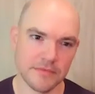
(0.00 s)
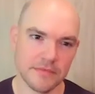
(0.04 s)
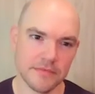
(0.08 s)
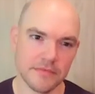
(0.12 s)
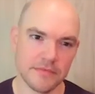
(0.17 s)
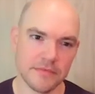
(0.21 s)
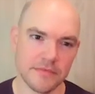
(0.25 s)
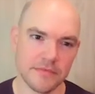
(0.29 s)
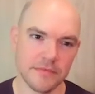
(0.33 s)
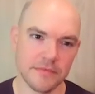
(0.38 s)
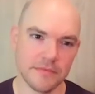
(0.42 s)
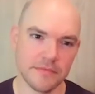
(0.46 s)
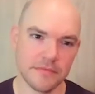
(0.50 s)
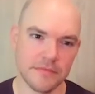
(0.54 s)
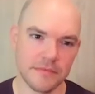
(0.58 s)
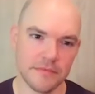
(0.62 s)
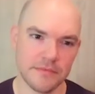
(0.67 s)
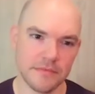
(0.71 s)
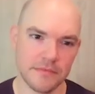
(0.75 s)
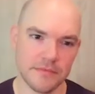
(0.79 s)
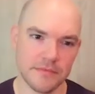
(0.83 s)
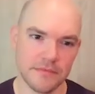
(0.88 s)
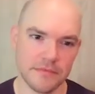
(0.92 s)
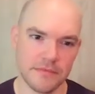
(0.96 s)

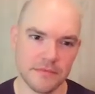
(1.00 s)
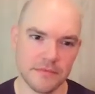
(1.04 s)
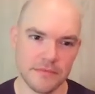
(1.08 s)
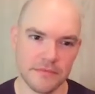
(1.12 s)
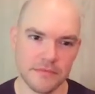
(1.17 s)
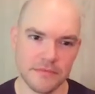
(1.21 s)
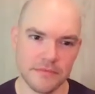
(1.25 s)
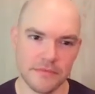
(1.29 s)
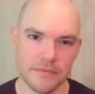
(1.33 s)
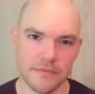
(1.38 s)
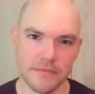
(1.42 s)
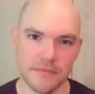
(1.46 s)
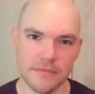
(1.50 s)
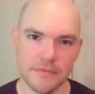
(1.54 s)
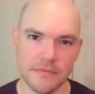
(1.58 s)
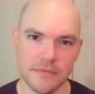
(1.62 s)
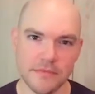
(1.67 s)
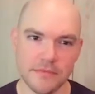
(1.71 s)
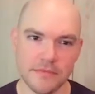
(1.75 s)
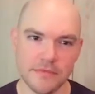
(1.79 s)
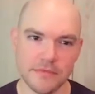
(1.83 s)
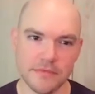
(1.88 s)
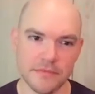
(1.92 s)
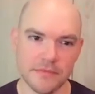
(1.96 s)

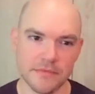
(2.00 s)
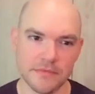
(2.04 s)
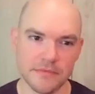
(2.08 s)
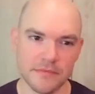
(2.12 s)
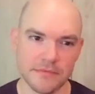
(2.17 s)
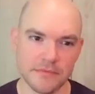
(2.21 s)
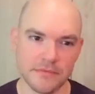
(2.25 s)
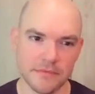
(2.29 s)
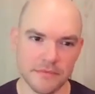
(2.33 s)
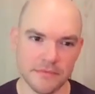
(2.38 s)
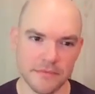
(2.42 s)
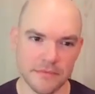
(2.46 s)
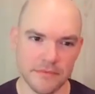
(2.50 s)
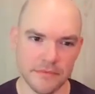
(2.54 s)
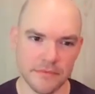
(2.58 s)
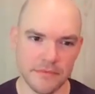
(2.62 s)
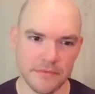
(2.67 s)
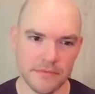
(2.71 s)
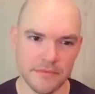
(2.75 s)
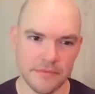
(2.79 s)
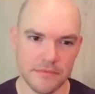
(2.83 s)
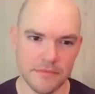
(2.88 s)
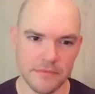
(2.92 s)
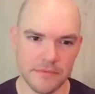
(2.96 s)

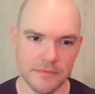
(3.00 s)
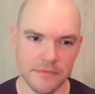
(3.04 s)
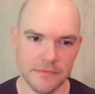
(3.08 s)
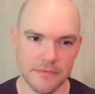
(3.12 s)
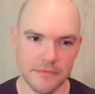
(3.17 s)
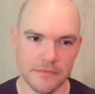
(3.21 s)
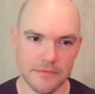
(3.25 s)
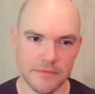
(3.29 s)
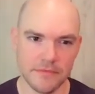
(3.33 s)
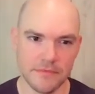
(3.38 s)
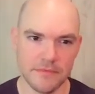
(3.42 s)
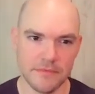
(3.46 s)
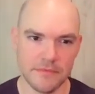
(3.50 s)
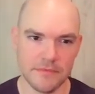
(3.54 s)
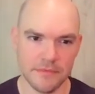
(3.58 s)
[no speech]